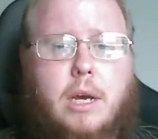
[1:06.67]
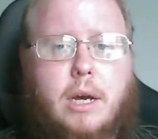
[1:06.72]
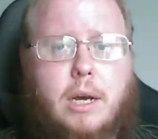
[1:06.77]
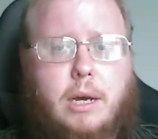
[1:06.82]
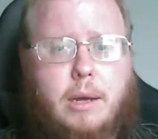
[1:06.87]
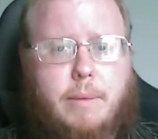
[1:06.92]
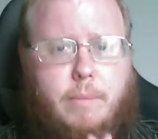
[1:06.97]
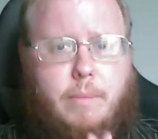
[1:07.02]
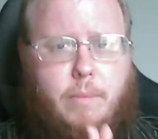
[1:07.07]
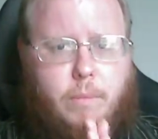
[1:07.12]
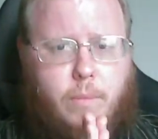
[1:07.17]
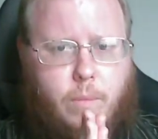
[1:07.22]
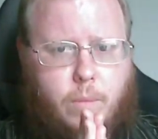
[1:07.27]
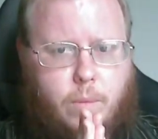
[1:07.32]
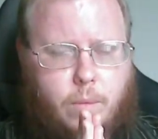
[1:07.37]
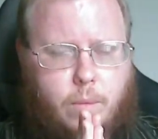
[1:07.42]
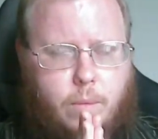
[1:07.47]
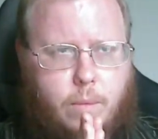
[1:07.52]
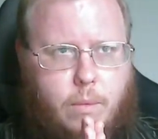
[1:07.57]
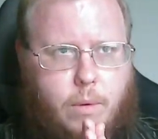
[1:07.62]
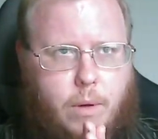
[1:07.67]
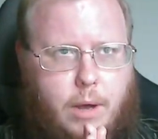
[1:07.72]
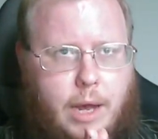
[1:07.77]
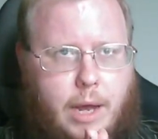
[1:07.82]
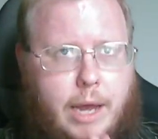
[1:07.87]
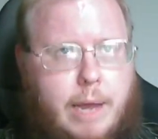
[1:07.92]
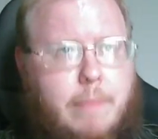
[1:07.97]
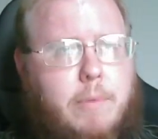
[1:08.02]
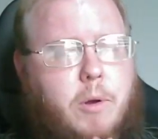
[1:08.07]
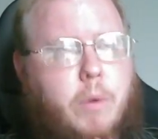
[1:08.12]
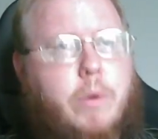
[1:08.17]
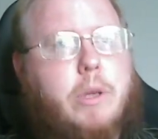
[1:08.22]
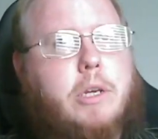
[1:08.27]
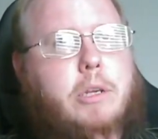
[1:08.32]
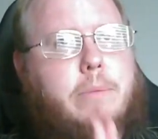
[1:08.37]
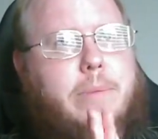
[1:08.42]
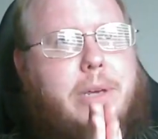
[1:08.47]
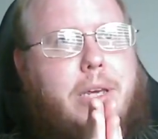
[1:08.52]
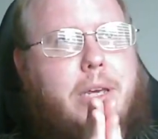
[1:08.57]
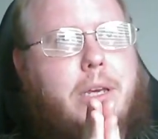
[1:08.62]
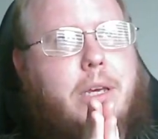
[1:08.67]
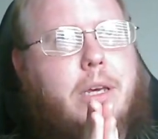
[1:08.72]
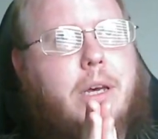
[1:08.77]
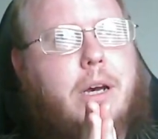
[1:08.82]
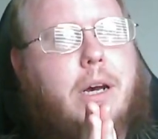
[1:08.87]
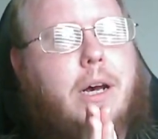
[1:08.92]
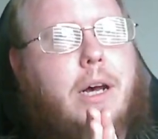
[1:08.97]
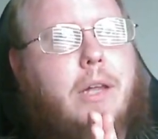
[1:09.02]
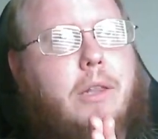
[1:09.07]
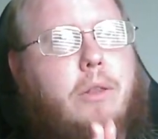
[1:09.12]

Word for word: Um, I am going to be uh,